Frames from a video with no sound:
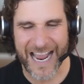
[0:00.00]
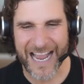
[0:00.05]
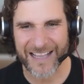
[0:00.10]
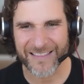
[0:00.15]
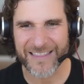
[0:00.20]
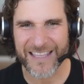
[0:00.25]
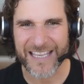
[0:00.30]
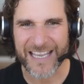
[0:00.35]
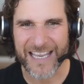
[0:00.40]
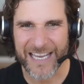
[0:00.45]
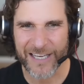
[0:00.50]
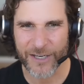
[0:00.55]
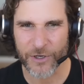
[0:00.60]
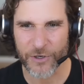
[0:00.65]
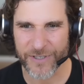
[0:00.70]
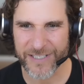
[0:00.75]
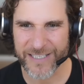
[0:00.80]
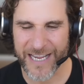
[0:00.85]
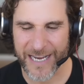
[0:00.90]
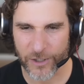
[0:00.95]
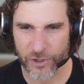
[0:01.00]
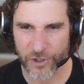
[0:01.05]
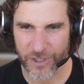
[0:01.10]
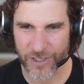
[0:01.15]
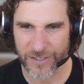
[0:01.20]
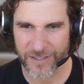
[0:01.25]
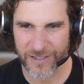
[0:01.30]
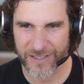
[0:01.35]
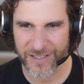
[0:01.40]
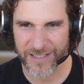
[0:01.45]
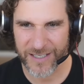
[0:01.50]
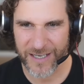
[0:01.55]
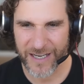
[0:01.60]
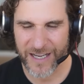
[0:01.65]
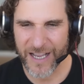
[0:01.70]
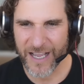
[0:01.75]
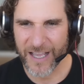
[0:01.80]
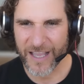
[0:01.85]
at the intersections